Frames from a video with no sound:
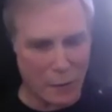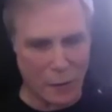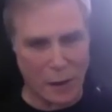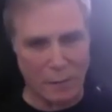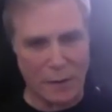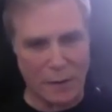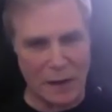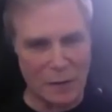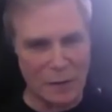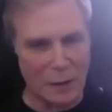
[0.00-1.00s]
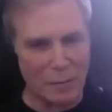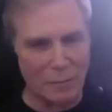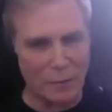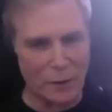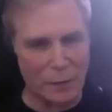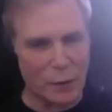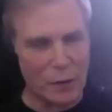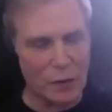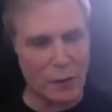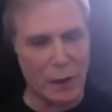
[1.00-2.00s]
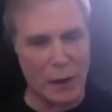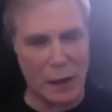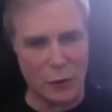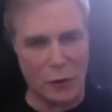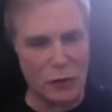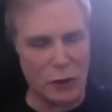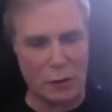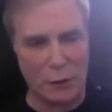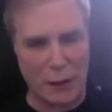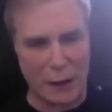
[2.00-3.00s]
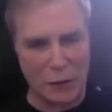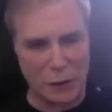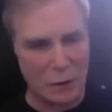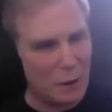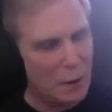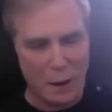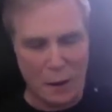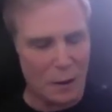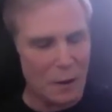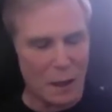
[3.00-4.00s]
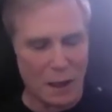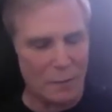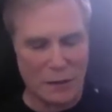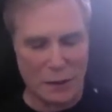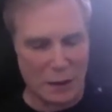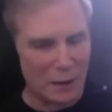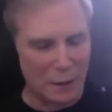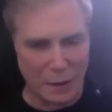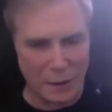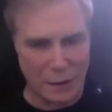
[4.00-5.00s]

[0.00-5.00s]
you're going to miss out some. Th- First of all, on your geolocation, you're not going to miss anything.